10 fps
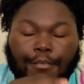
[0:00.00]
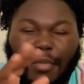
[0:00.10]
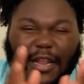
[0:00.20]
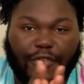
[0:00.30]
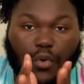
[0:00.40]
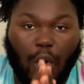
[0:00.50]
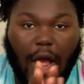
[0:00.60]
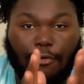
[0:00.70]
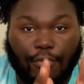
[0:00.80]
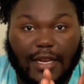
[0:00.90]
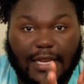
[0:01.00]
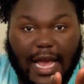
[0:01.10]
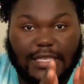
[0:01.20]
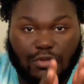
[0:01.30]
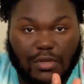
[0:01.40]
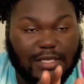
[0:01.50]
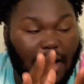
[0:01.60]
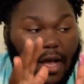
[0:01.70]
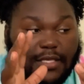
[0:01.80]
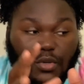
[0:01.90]
But if you want a really nice twist
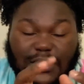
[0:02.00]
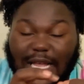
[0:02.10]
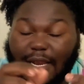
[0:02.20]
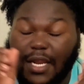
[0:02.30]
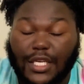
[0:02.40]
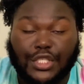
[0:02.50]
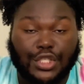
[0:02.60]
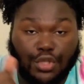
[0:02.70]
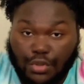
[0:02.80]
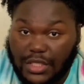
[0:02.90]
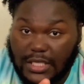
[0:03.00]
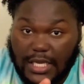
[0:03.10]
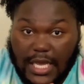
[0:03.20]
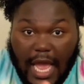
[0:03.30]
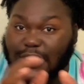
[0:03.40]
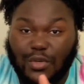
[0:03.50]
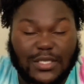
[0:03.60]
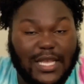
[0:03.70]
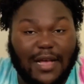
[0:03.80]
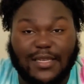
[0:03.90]
out, a twist out that looks juicy, a
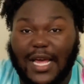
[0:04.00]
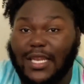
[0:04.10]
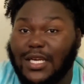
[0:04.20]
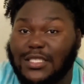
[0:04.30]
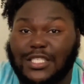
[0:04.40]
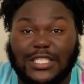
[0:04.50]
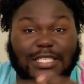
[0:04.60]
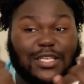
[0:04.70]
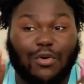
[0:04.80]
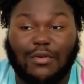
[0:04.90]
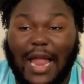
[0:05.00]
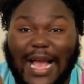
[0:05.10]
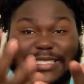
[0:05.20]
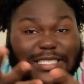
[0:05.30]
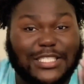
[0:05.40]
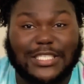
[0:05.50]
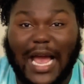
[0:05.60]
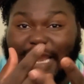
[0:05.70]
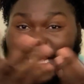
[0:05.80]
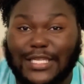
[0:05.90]
twist out that looks just so nice and
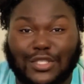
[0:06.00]
shiny and